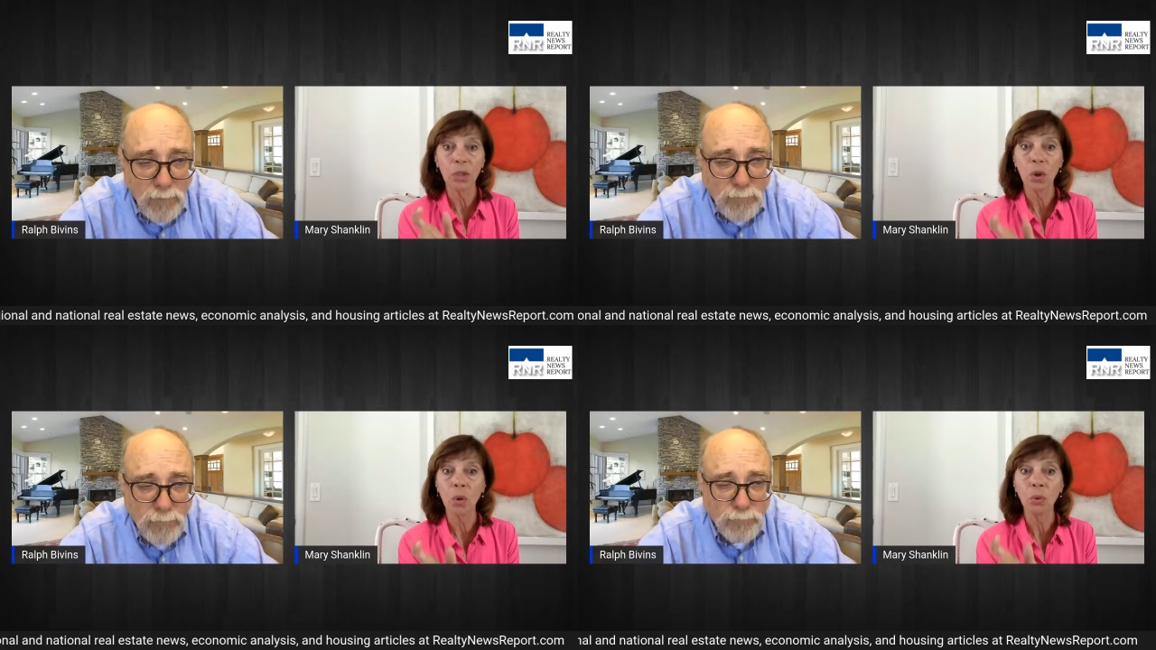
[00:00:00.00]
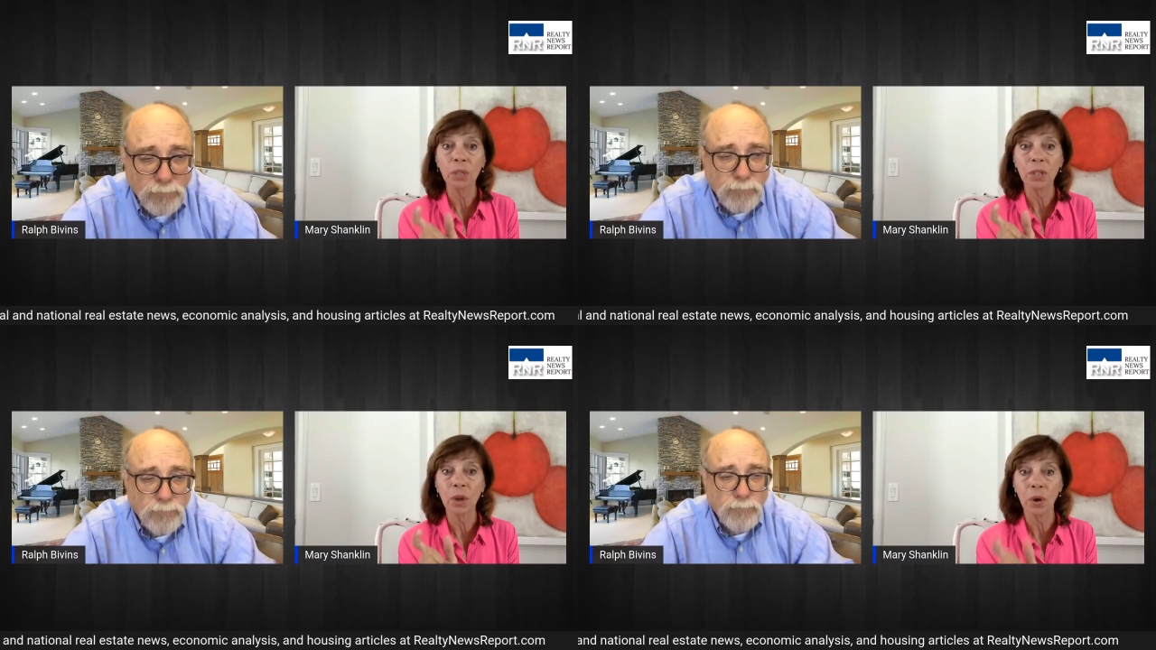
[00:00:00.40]

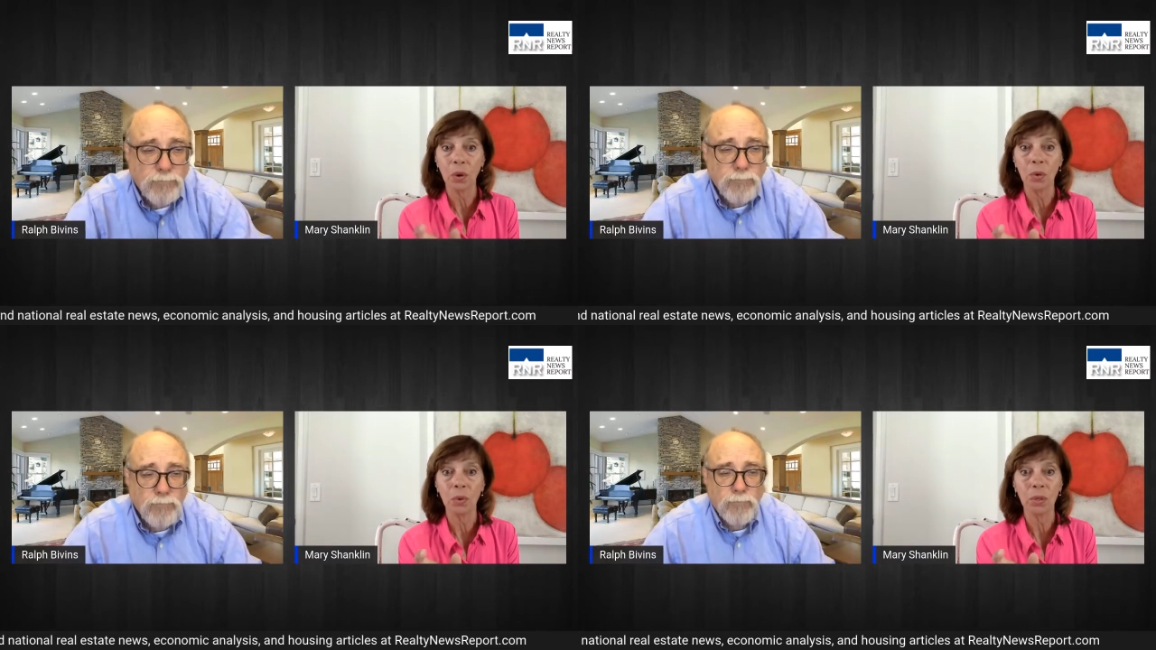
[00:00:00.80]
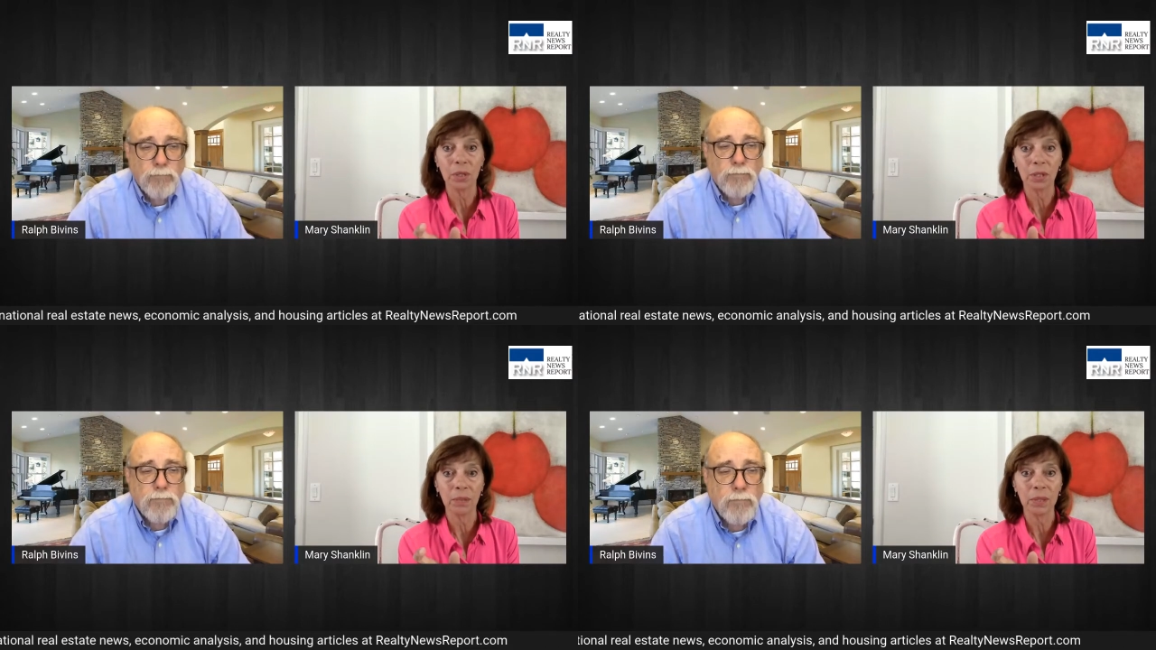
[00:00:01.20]
Speaker 1: Golden Oak
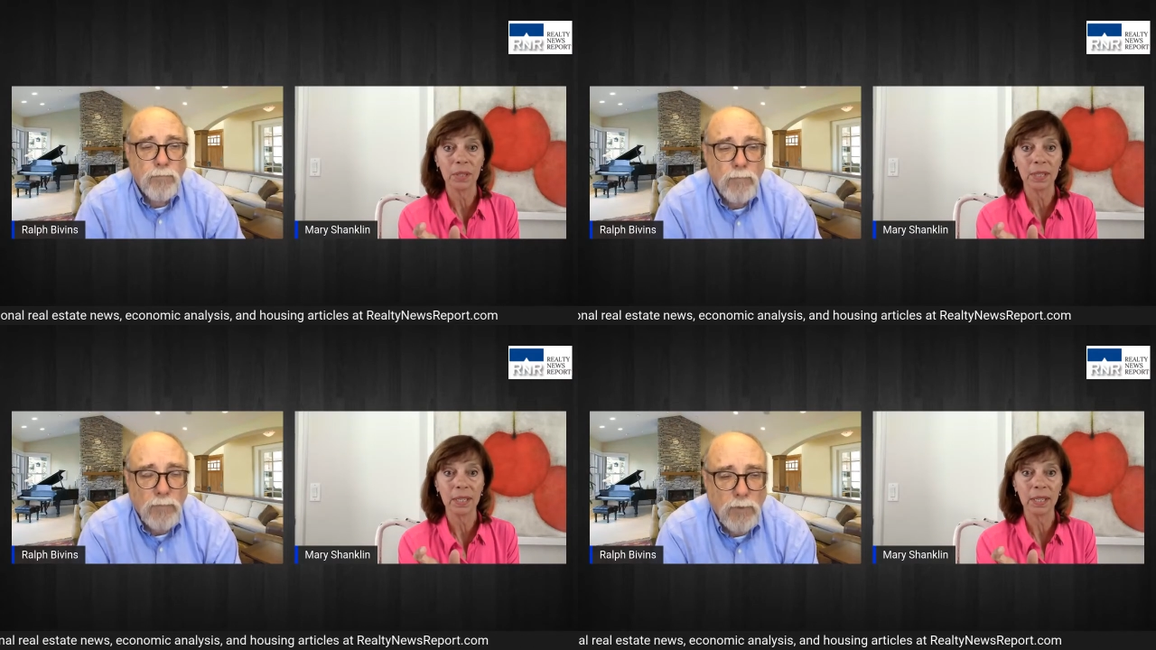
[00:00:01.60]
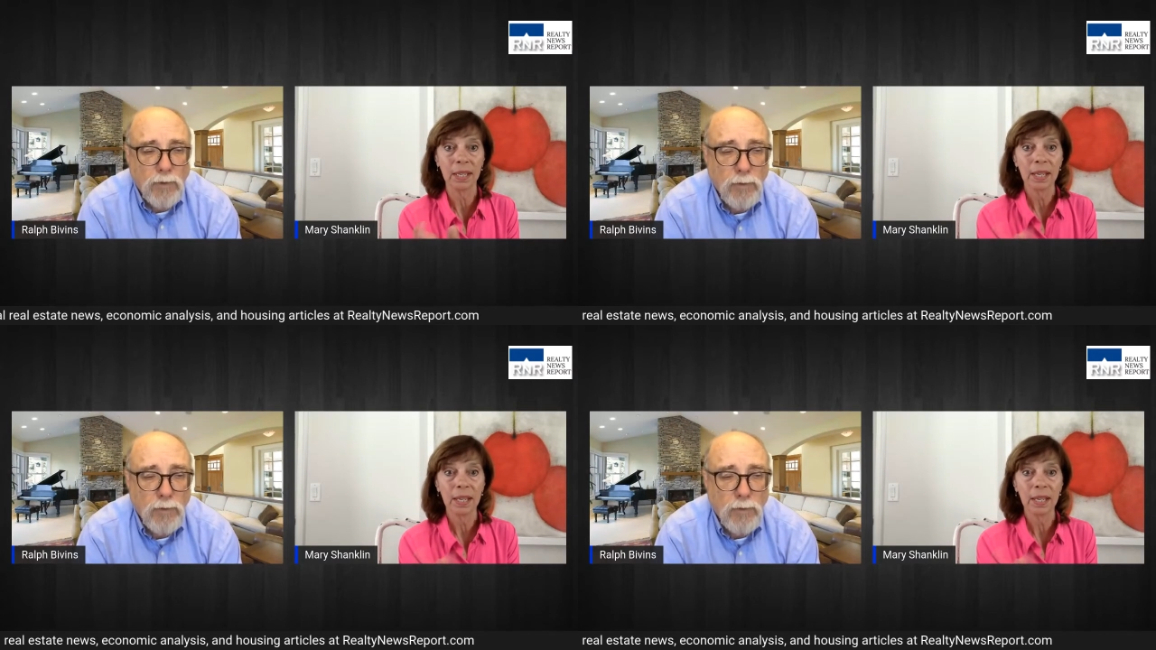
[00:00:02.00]
community